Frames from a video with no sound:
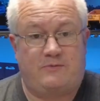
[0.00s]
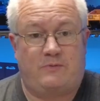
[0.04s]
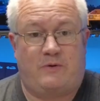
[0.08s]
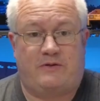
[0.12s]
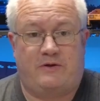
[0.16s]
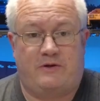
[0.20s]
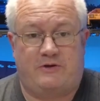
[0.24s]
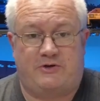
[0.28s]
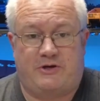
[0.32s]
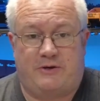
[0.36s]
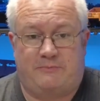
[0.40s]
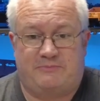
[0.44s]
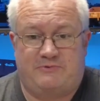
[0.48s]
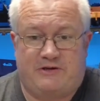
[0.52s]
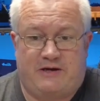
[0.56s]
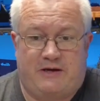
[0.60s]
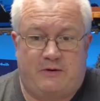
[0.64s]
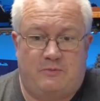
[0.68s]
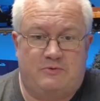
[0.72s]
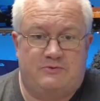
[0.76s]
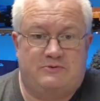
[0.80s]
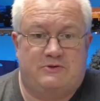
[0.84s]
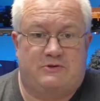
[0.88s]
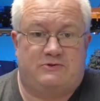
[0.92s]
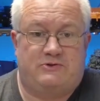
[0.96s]
one that jumped out
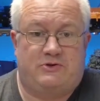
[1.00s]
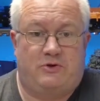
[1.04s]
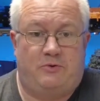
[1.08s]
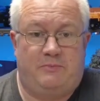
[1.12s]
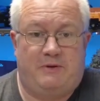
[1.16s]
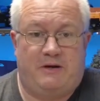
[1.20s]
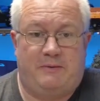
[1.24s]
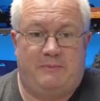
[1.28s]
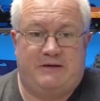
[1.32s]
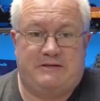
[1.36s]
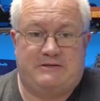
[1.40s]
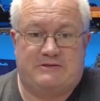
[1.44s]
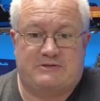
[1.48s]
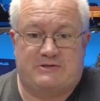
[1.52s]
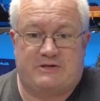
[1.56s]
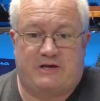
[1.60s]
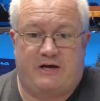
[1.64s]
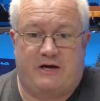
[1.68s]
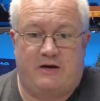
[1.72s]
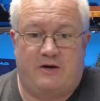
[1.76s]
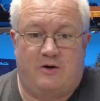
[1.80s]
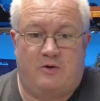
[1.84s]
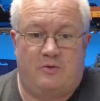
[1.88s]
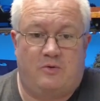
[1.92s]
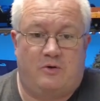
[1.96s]
was a 2mm
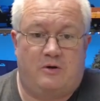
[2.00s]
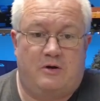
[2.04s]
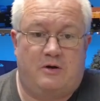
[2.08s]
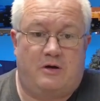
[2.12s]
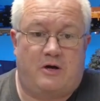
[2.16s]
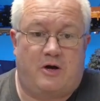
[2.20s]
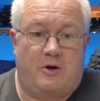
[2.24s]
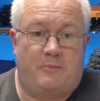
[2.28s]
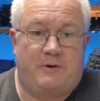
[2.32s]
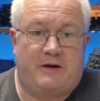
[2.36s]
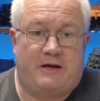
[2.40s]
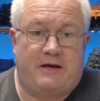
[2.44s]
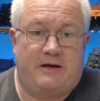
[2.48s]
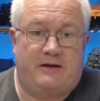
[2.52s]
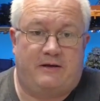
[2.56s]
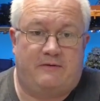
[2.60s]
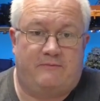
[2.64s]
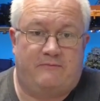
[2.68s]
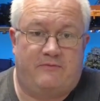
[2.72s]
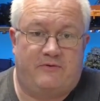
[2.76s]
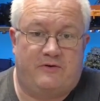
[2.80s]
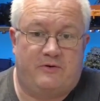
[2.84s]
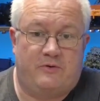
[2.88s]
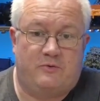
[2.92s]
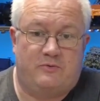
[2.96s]
scale Copenhagen
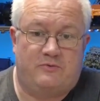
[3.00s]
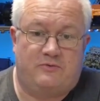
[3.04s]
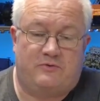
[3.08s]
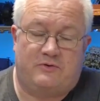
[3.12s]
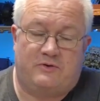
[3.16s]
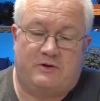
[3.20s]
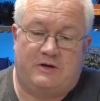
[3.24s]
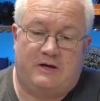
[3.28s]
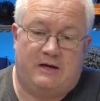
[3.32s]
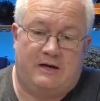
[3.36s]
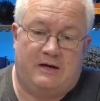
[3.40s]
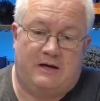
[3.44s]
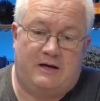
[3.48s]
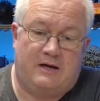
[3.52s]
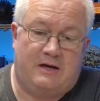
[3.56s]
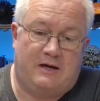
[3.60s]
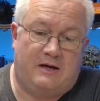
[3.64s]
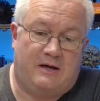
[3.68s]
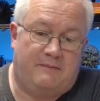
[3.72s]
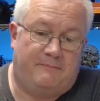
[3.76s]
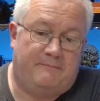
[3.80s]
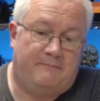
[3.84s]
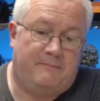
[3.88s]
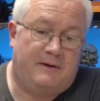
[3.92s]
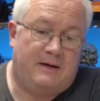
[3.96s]
Fields.
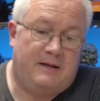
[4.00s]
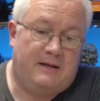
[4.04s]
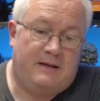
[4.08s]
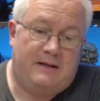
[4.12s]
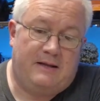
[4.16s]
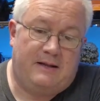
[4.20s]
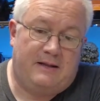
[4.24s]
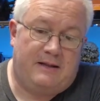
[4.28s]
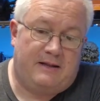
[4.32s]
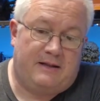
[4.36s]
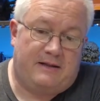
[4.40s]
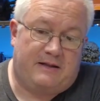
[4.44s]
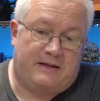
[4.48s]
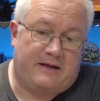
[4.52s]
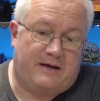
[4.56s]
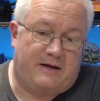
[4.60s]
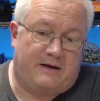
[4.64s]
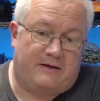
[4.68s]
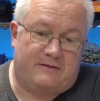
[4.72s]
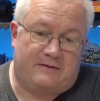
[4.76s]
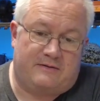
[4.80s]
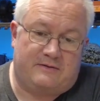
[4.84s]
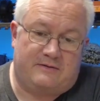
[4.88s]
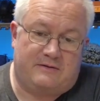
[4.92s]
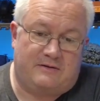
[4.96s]

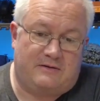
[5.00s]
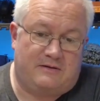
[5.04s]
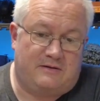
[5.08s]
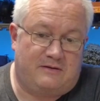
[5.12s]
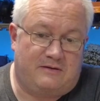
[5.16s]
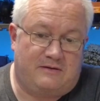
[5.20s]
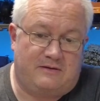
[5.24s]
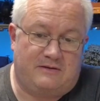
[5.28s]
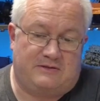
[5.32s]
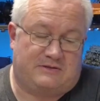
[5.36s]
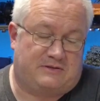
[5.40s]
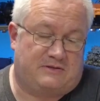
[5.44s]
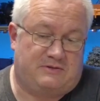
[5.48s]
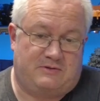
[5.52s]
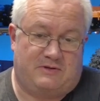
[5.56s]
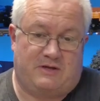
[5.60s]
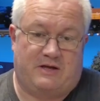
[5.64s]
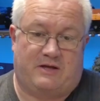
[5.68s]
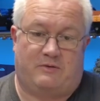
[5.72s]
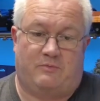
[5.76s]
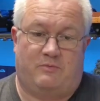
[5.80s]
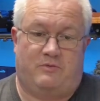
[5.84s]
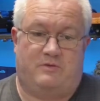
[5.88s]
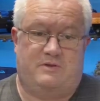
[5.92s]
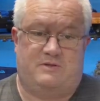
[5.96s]
Now
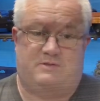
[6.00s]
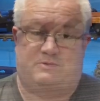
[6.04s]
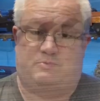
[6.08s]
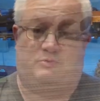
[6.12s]
this